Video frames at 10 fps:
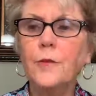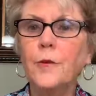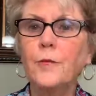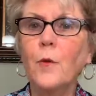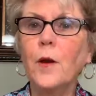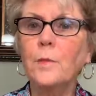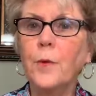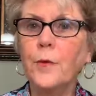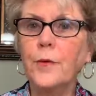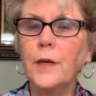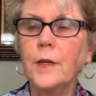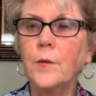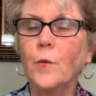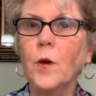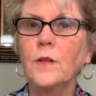the one
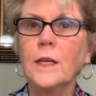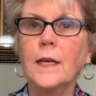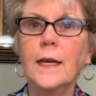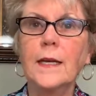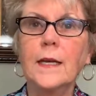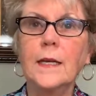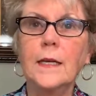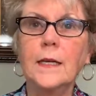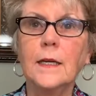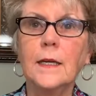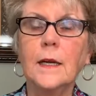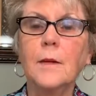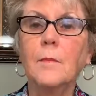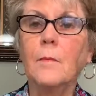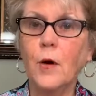birthing was a lady in
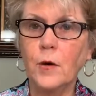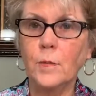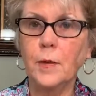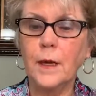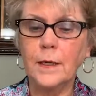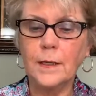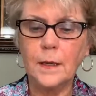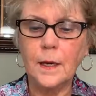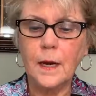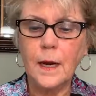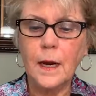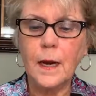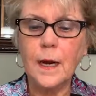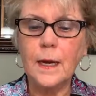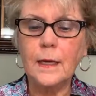Marketplace.
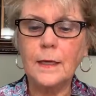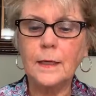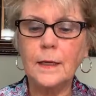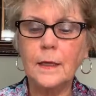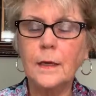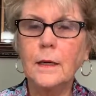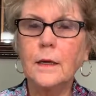And